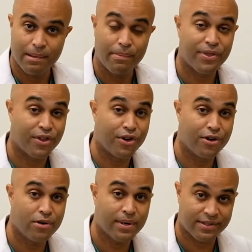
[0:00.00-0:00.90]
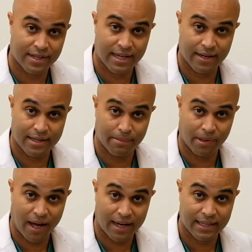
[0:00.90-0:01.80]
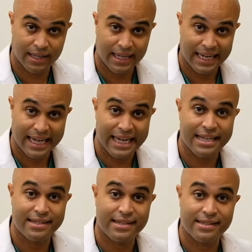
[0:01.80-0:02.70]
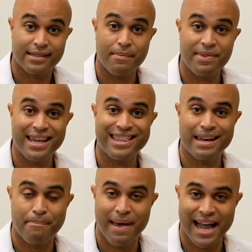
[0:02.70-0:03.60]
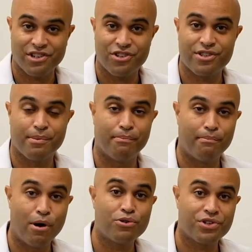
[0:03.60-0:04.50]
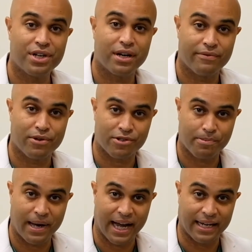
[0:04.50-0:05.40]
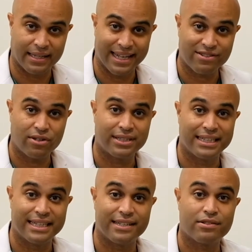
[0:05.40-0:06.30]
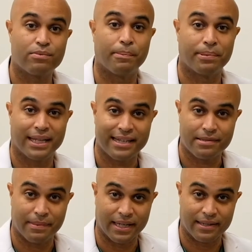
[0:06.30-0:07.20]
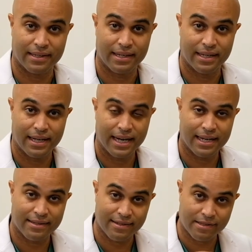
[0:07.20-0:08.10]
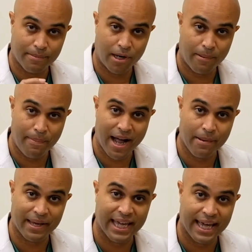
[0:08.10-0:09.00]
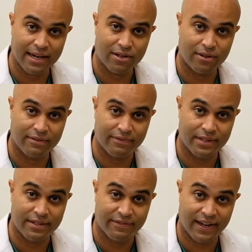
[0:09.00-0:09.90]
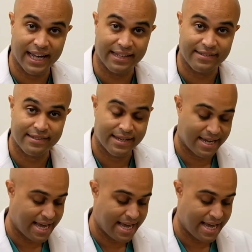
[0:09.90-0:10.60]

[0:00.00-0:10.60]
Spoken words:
But the newest kid on the block is something that matches the motion of your spine. That's called a disc replacement. And it's a small biomechanical device